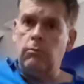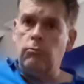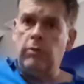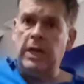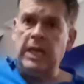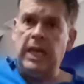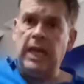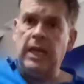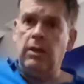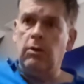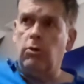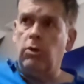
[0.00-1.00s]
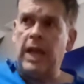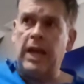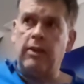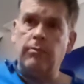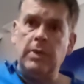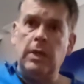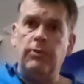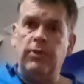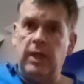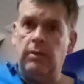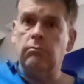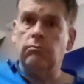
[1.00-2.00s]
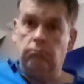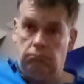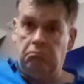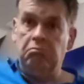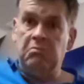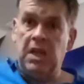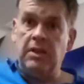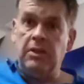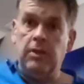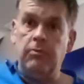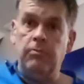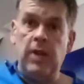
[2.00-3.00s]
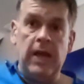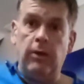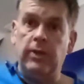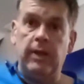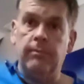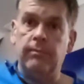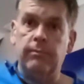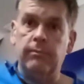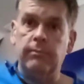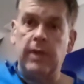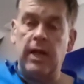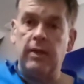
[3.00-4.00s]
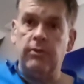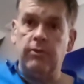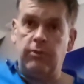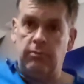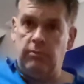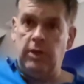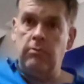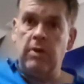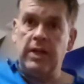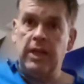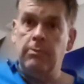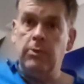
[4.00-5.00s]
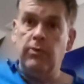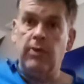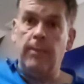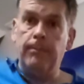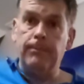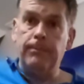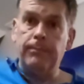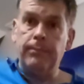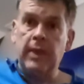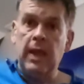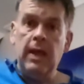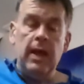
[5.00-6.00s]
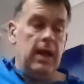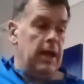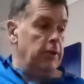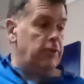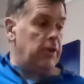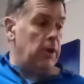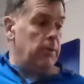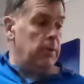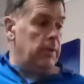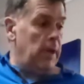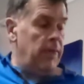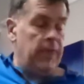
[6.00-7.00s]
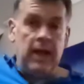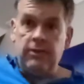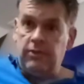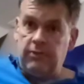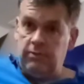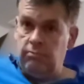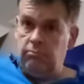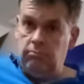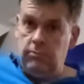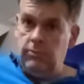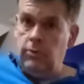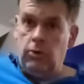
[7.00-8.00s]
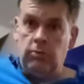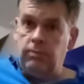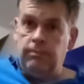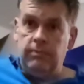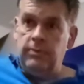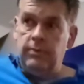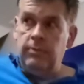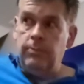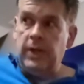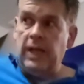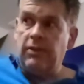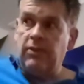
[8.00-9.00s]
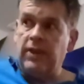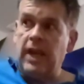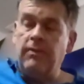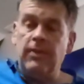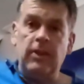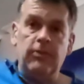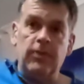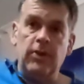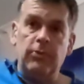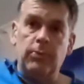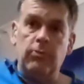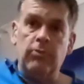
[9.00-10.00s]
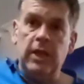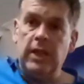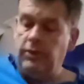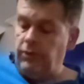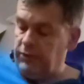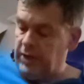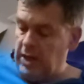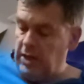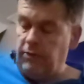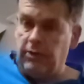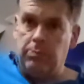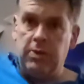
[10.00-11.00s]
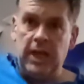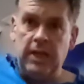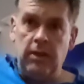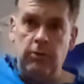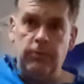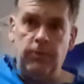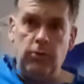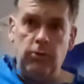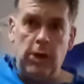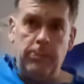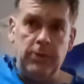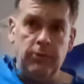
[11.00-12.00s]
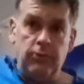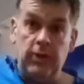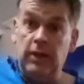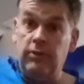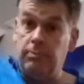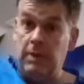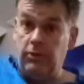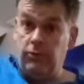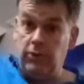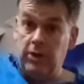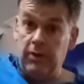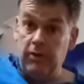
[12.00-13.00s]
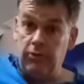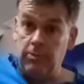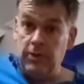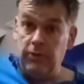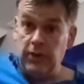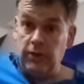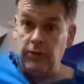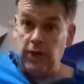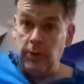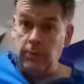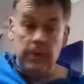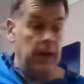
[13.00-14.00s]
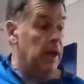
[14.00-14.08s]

ringing or lack of muting, then you've nailed it and you're ready to move on. So that's all we need to say for this first one, really. Just get used to playing those 4 open strings, make sure your instrument's in tune,